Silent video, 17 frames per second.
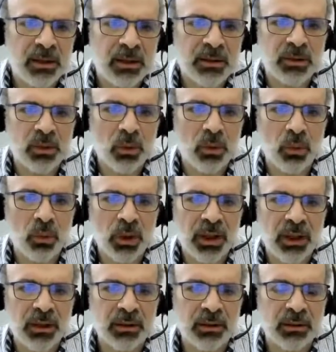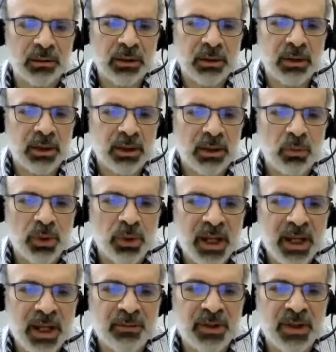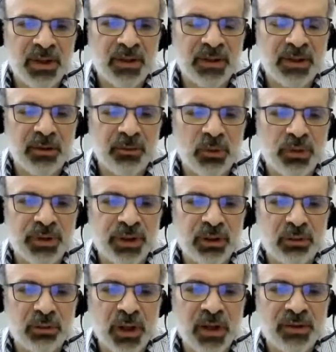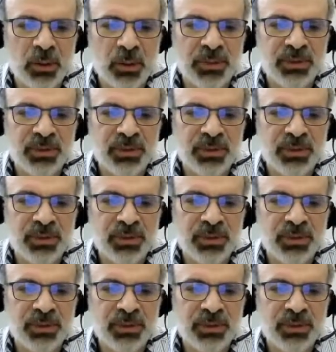So we have this view synchronized